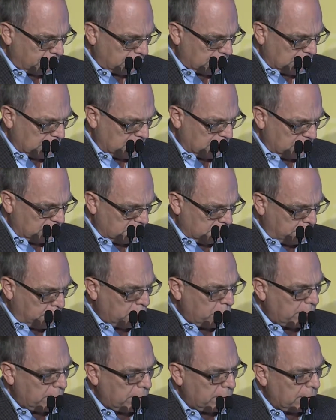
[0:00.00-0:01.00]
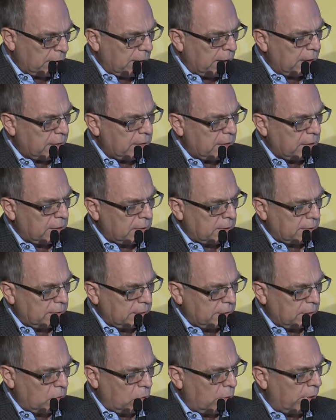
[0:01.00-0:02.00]
it is important, and I think
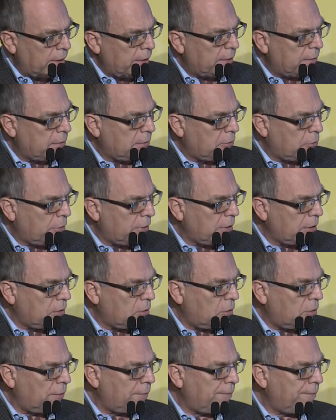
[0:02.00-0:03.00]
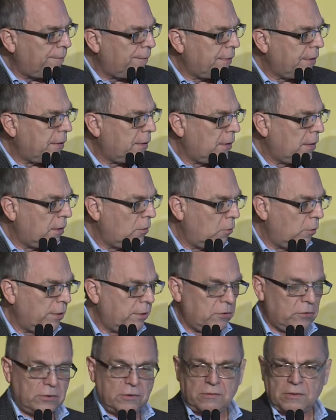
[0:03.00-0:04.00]
quite critical,
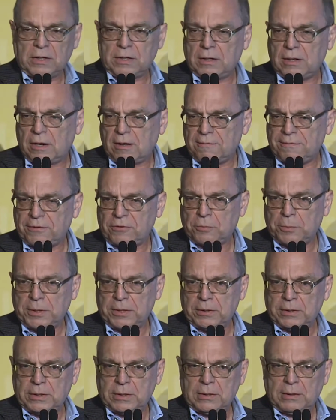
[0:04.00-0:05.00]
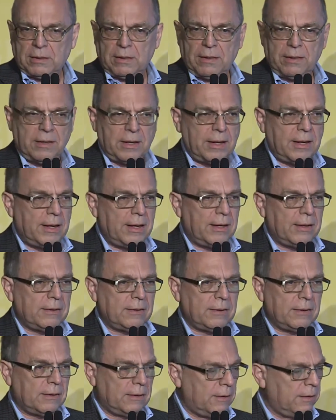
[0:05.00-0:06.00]
when you design an office building, that
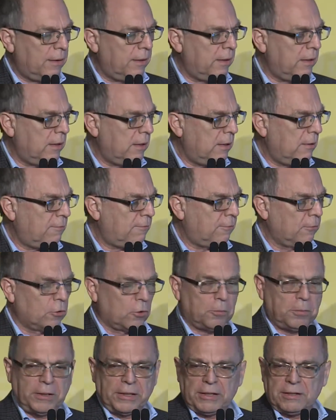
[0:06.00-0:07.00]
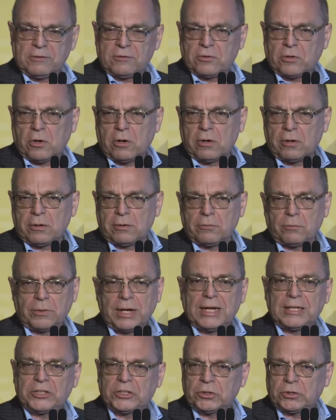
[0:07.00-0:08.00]
the floor plates are
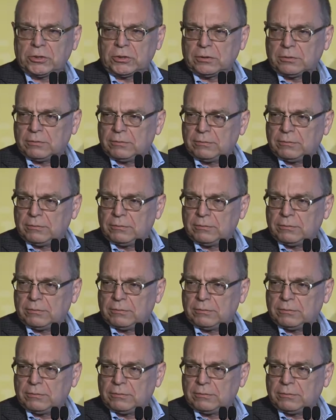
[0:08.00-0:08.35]
rational